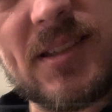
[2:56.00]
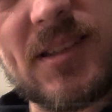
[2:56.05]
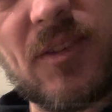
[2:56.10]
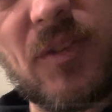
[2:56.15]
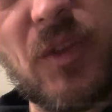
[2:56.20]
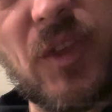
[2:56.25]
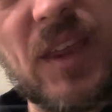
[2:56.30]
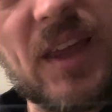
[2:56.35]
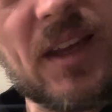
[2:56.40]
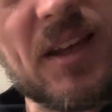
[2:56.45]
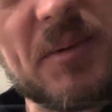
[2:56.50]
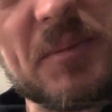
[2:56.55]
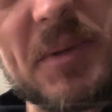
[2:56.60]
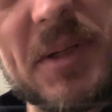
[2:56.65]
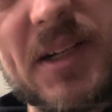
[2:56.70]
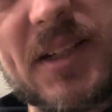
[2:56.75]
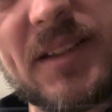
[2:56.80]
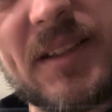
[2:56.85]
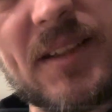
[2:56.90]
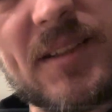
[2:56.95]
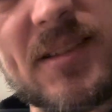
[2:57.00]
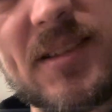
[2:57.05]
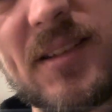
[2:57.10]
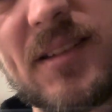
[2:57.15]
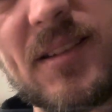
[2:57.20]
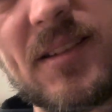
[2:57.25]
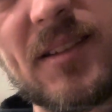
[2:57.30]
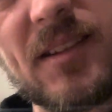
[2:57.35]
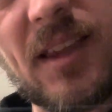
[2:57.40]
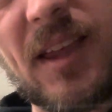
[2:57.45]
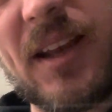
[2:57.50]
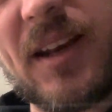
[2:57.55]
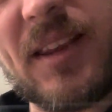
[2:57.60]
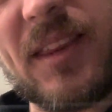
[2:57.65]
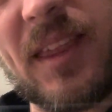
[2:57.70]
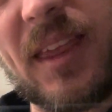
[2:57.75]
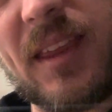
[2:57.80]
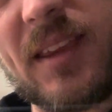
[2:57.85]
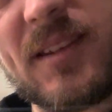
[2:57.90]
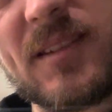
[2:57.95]
thick, but it doesn't kind of
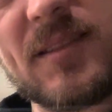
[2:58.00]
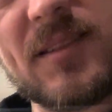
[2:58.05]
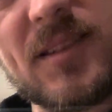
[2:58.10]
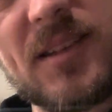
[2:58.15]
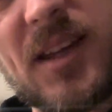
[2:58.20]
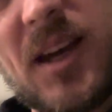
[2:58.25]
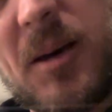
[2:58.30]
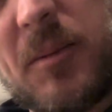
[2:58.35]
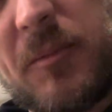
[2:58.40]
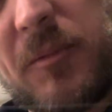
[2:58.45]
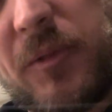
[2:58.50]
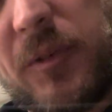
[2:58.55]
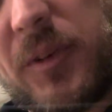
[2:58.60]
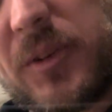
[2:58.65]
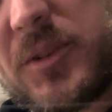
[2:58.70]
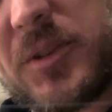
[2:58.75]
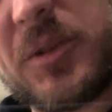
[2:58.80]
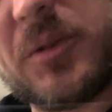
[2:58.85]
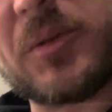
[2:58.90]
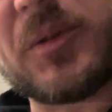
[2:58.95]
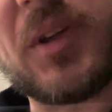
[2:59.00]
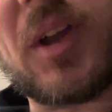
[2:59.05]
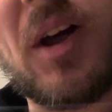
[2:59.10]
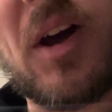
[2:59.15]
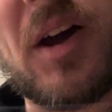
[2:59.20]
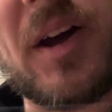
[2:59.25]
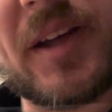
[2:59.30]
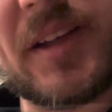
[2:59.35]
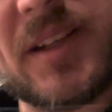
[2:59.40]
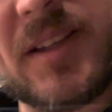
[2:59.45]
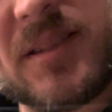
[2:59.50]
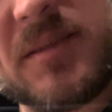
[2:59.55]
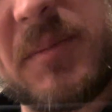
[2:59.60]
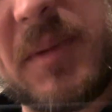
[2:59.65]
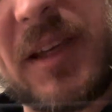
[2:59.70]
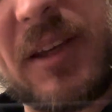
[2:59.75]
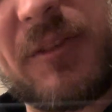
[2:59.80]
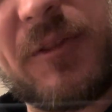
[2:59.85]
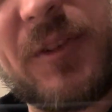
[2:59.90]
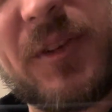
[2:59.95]
like gum for too long. It doesn't
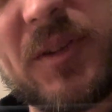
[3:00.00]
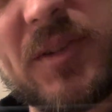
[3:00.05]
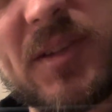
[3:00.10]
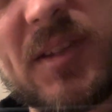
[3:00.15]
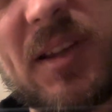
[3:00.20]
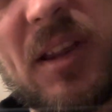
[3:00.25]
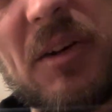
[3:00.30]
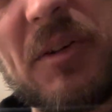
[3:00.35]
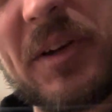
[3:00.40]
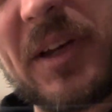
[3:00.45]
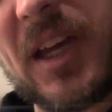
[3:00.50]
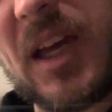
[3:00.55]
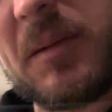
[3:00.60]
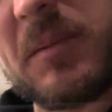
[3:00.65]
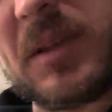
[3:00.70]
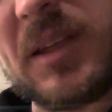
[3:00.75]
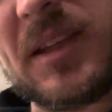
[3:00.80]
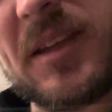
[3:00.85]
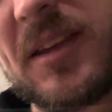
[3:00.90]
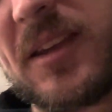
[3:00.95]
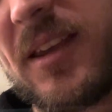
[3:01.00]
make it feel slow and gummy.